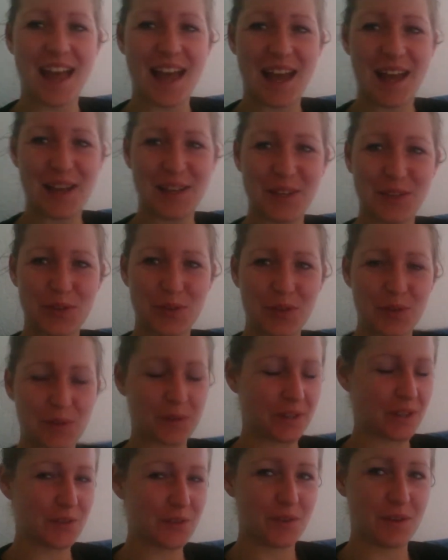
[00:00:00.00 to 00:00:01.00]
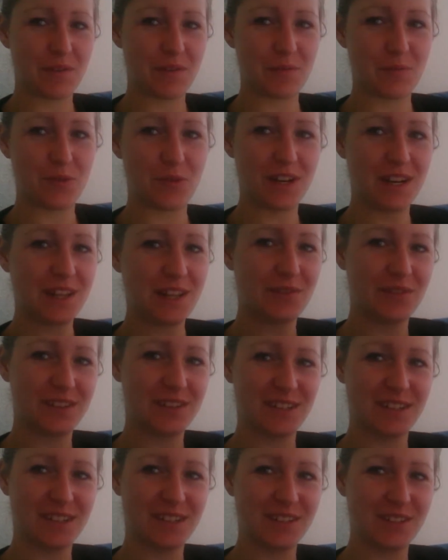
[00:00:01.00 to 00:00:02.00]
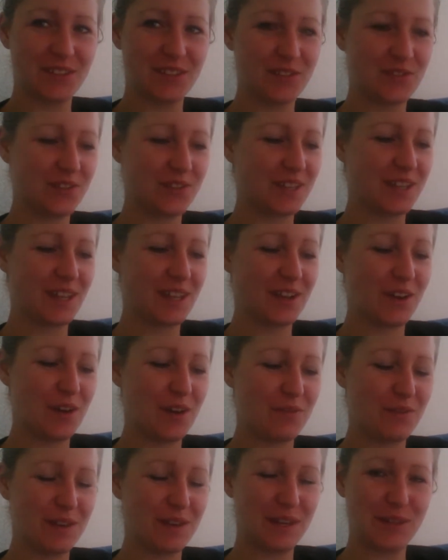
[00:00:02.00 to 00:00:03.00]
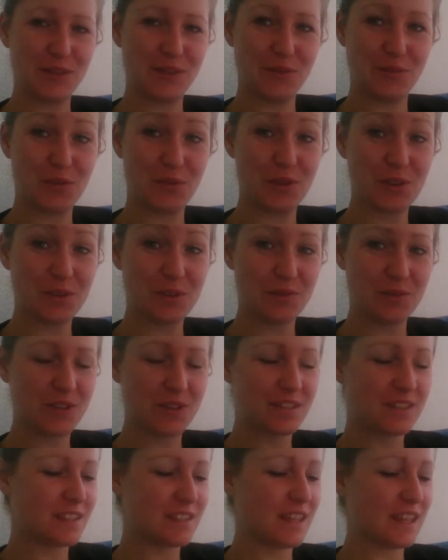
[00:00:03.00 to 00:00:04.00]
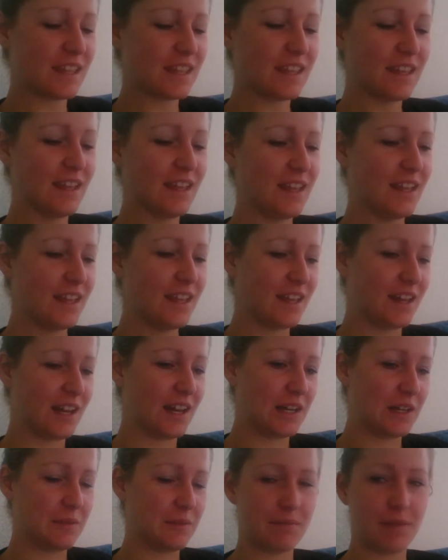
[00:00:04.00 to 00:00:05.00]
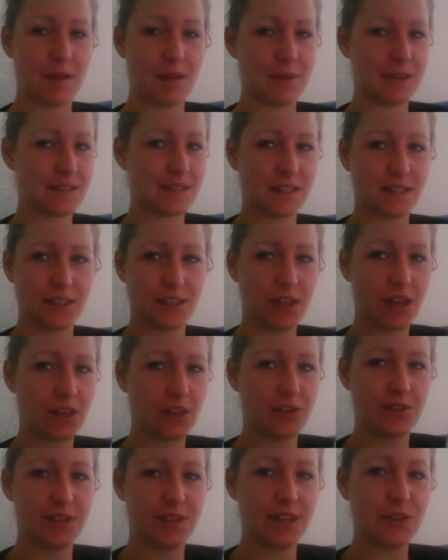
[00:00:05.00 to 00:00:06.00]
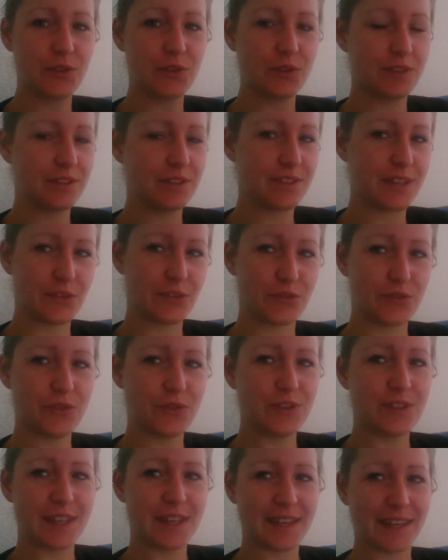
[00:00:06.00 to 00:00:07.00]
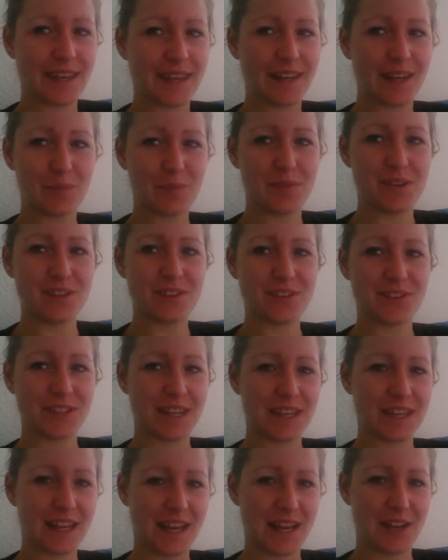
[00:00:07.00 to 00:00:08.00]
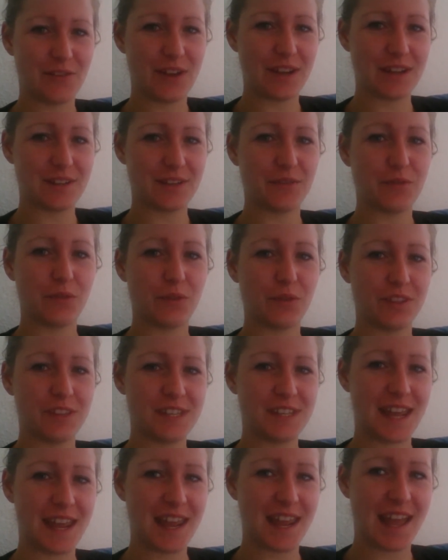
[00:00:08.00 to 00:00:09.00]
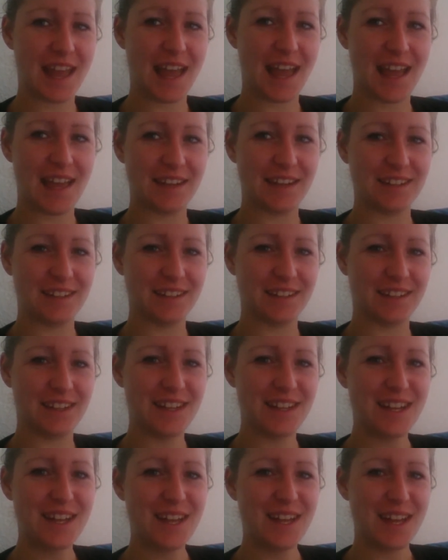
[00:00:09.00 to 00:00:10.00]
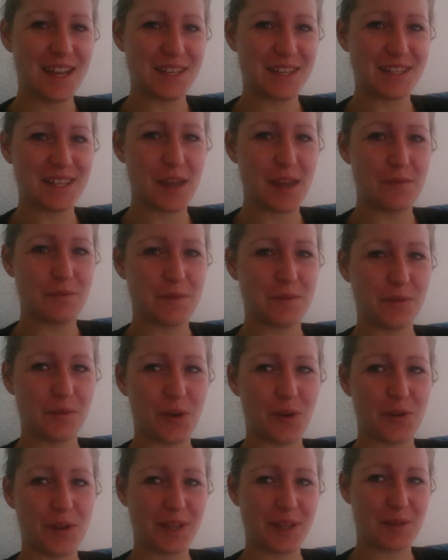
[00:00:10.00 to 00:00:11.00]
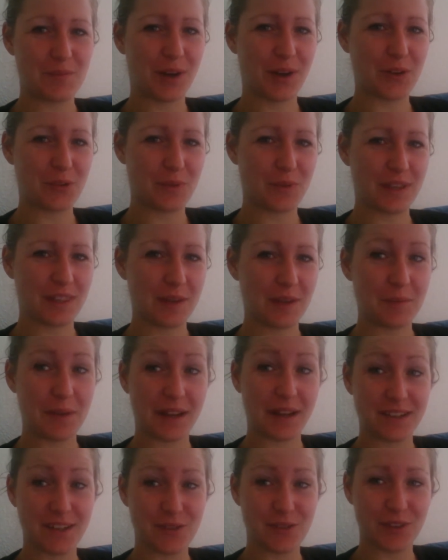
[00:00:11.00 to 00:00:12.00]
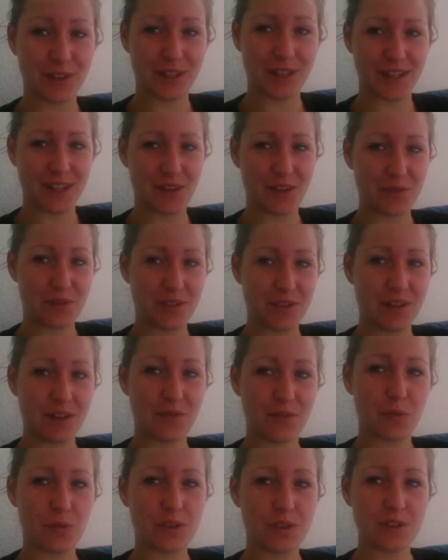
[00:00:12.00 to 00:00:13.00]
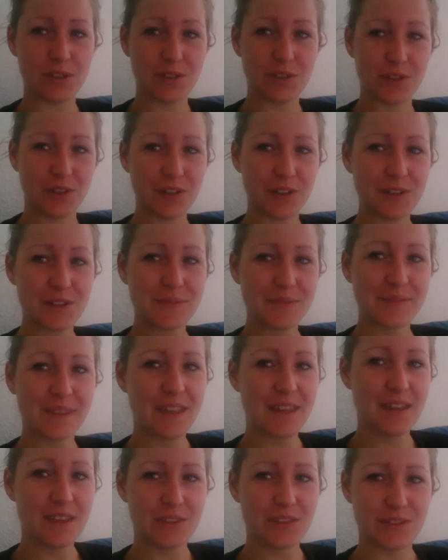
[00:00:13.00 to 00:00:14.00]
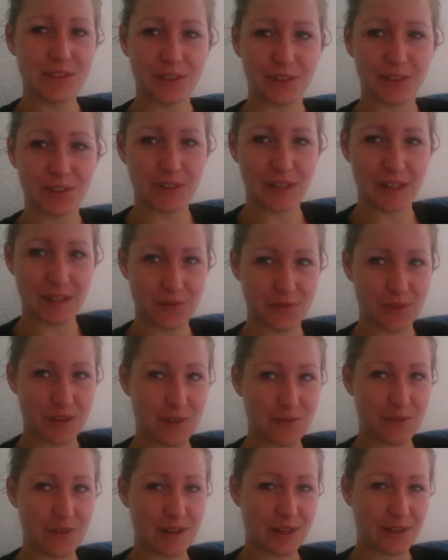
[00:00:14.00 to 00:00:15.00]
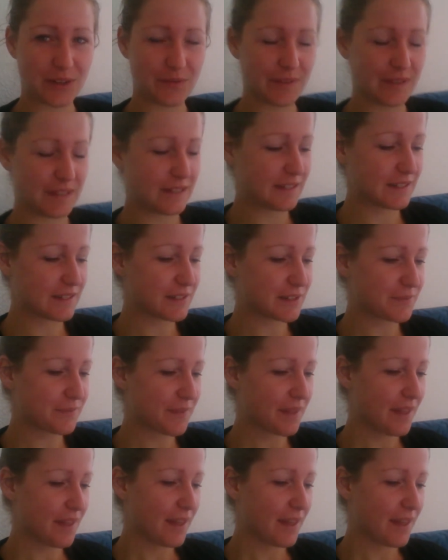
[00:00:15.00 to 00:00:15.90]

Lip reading: and doing what I do every morning, which is drinking half a liter of water first thing. I usually do this as soon as I get up just to get hydrated for the day, and it saves me worrying about whether I'm actually drinking enough water or not. So that's really, really convenient.